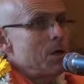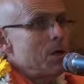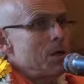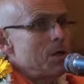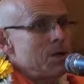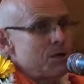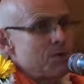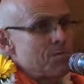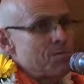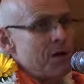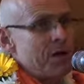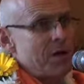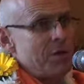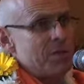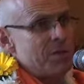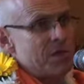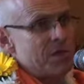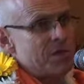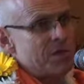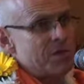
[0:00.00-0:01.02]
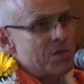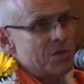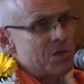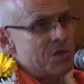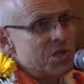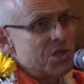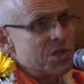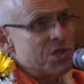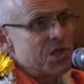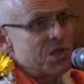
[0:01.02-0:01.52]
it is Prabhupada gives
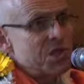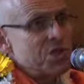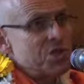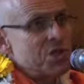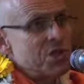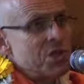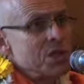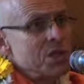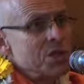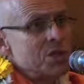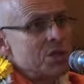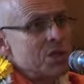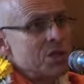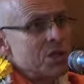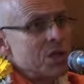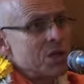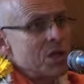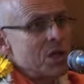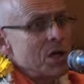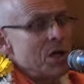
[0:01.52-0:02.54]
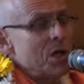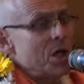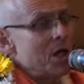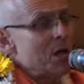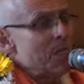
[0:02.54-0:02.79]
us the teachings